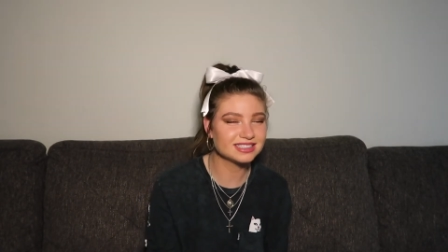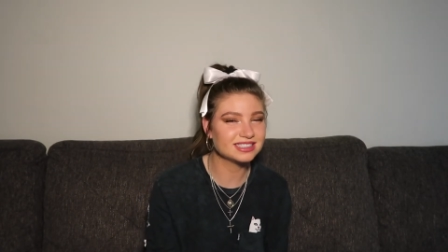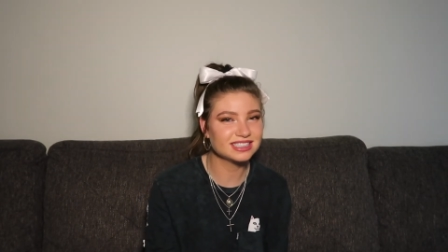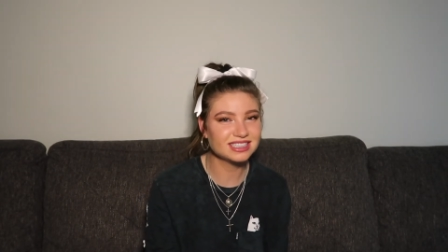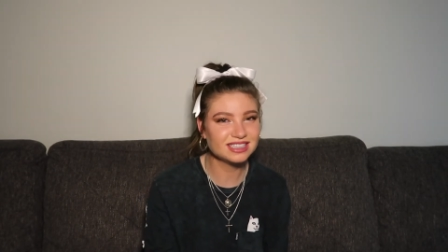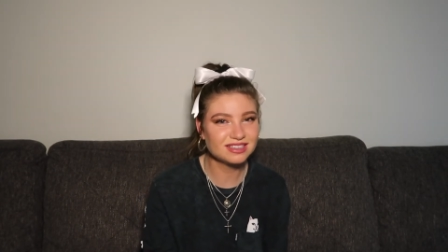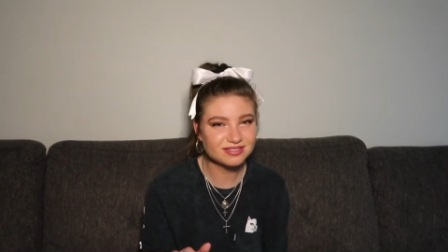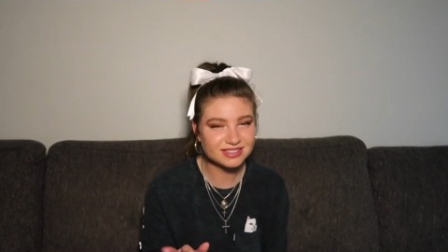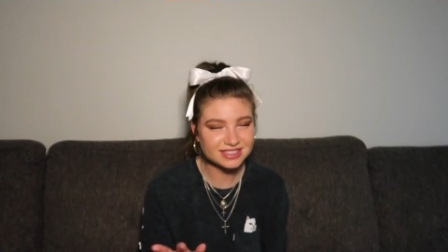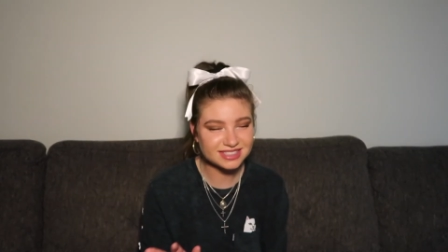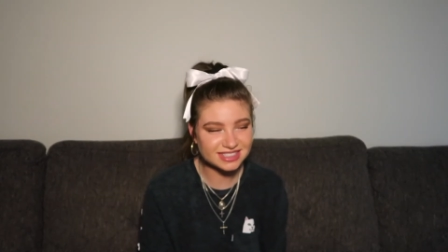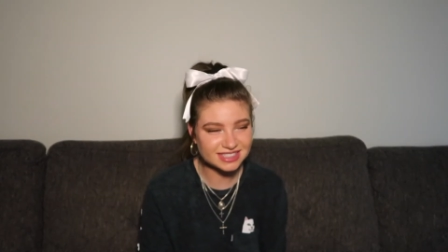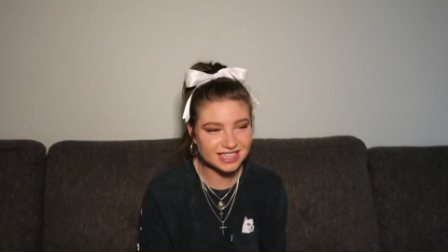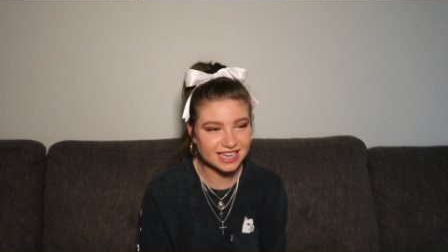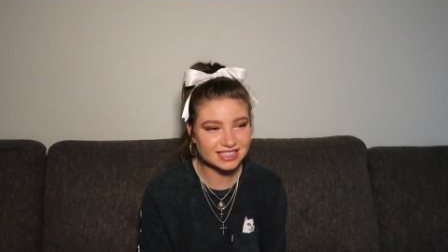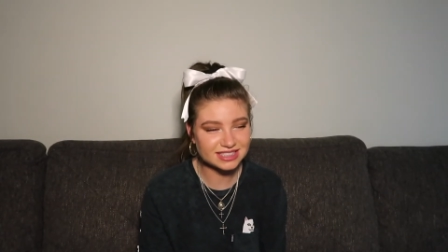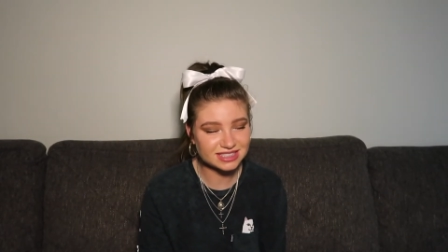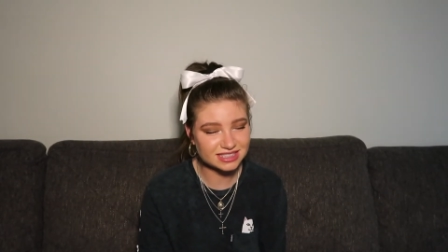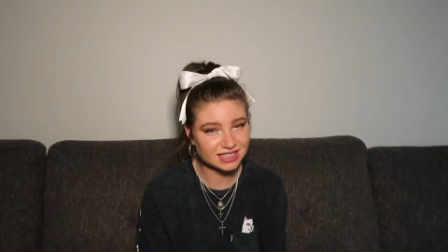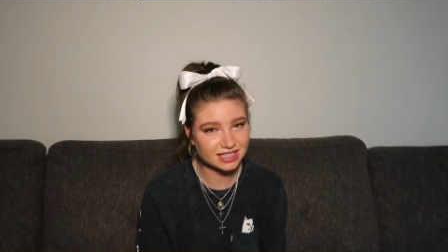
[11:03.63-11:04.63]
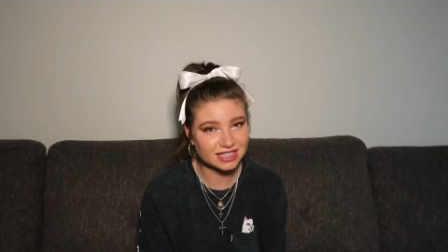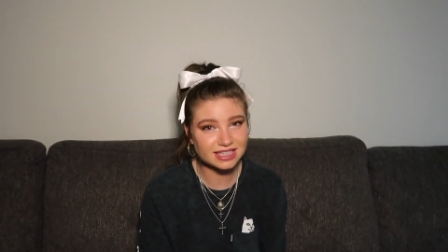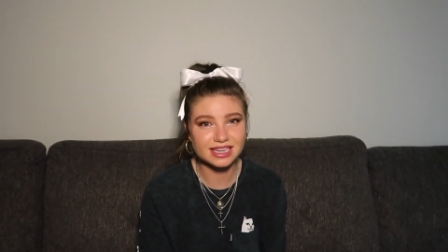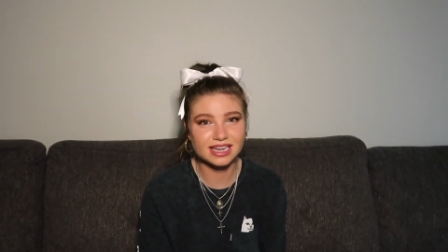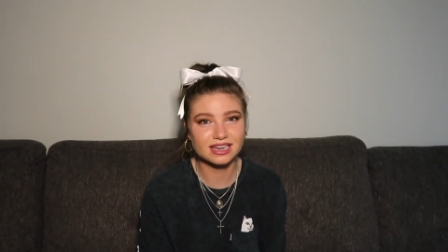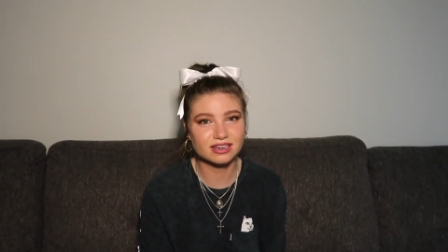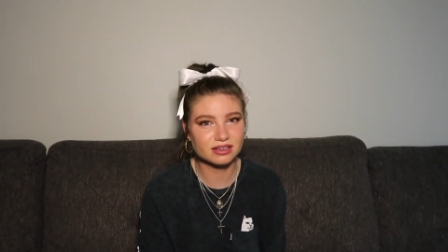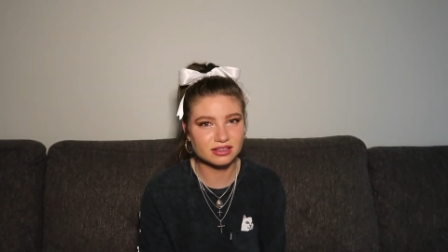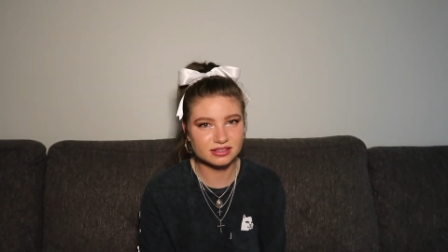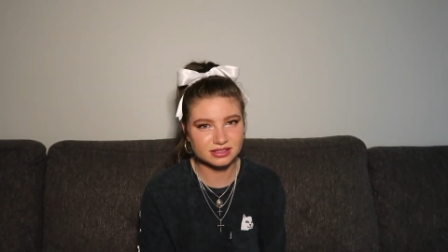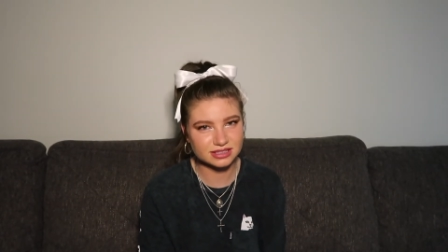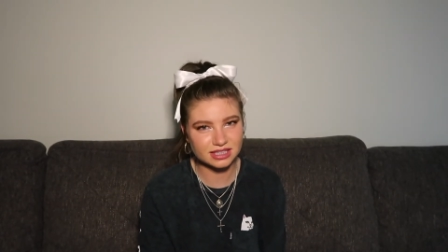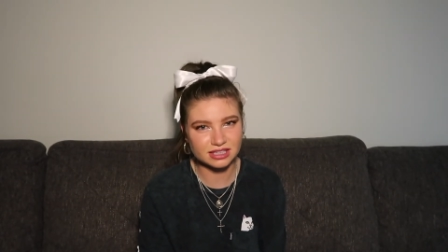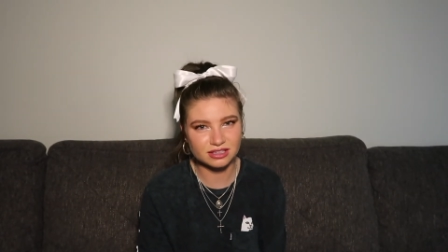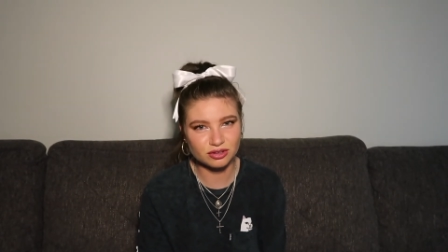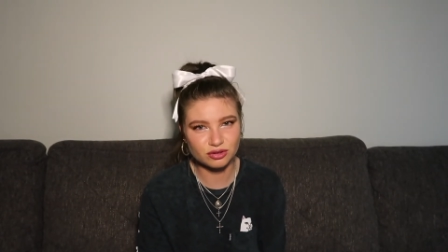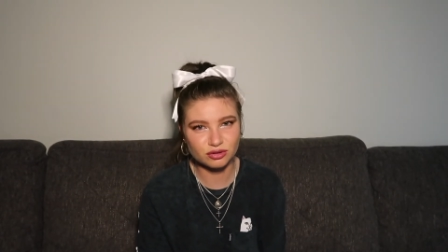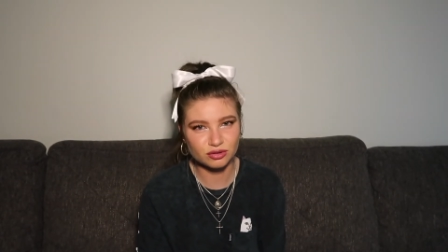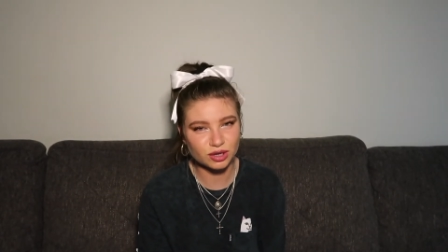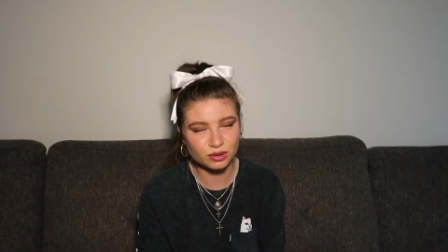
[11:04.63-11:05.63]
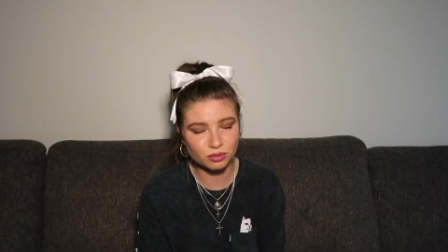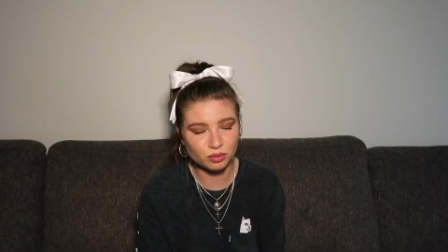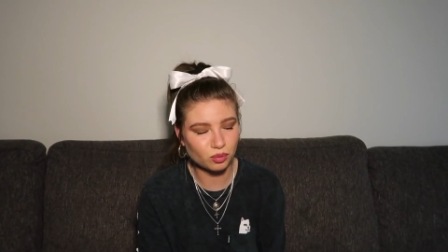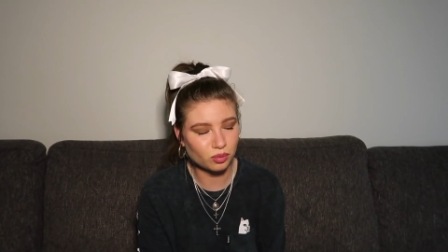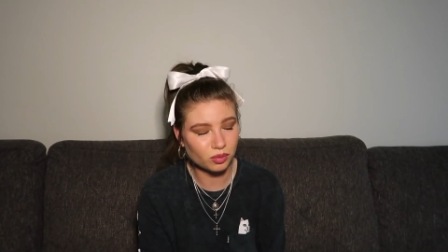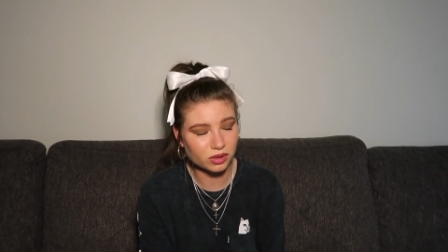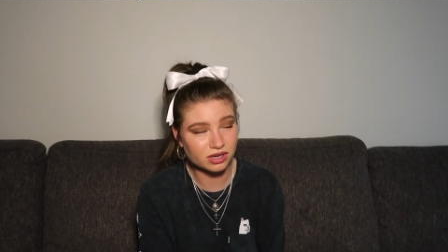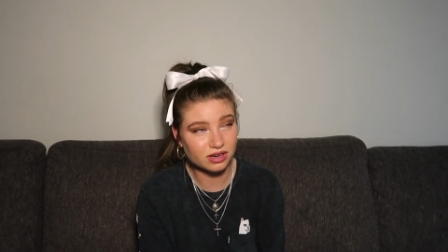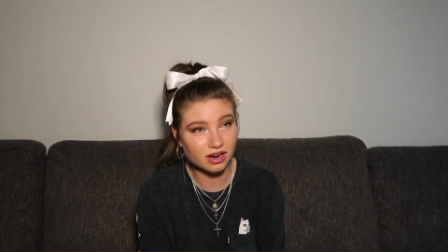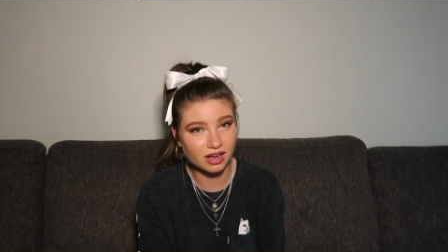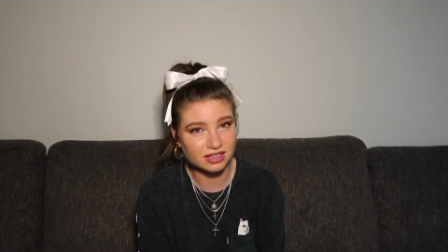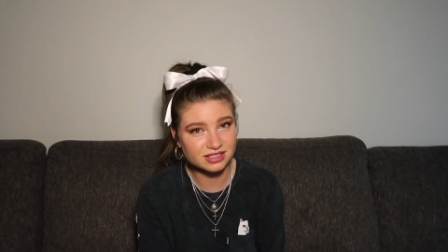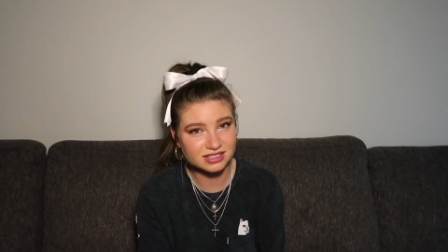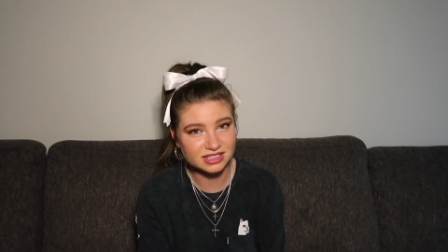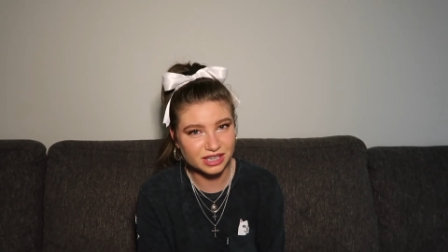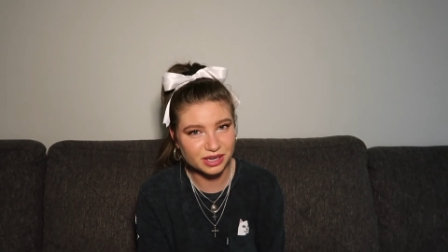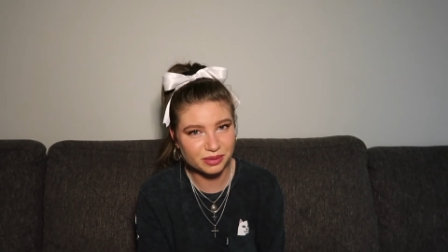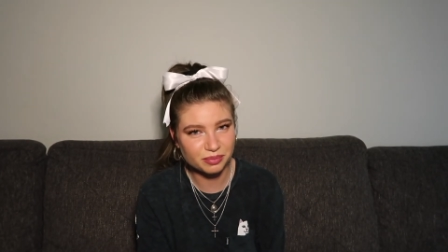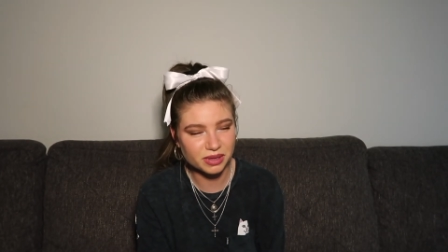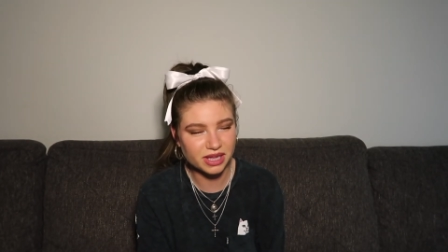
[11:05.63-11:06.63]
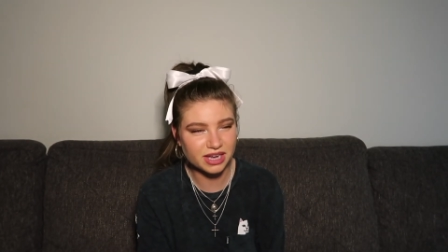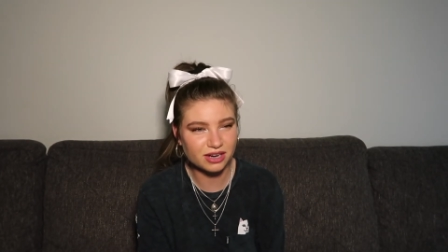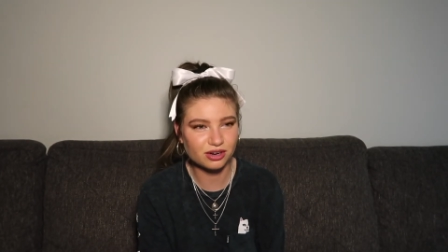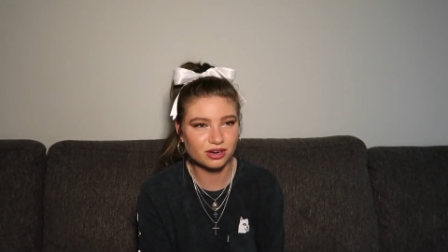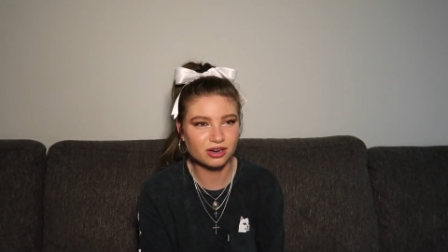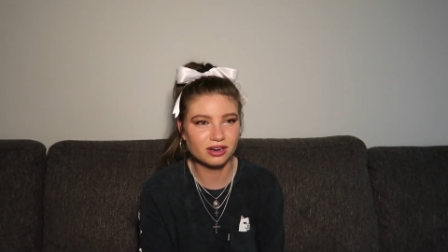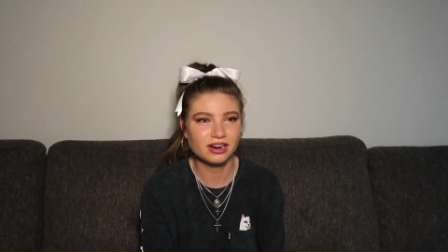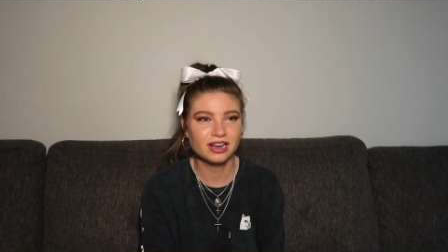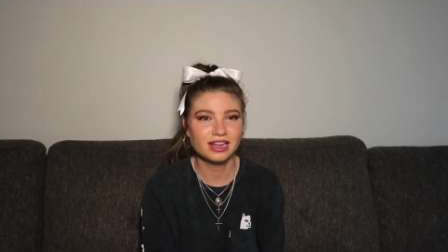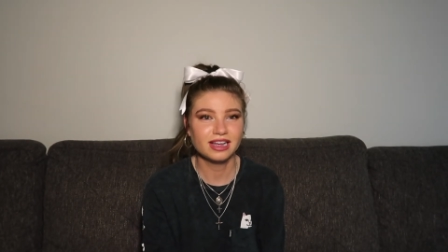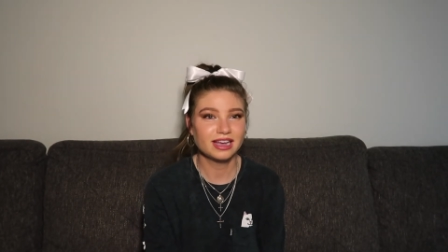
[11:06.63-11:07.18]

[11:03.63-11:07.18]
Didn't even say see you later because I knew I would not see him later.